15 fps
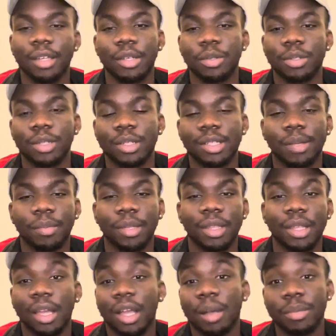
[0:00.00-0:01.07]
usually something
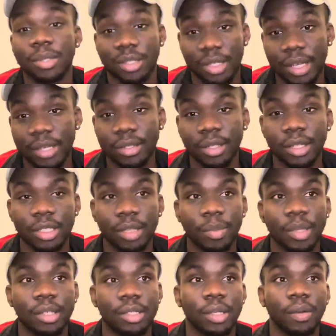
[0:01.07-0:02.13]
that comes easily to
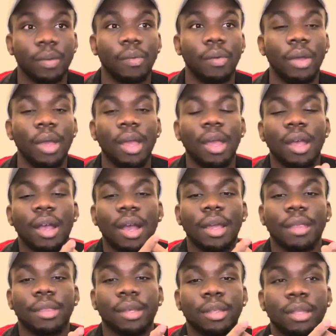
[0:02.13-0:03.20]
me. So I
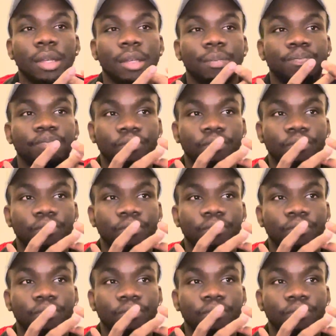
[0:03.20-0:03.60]
thought that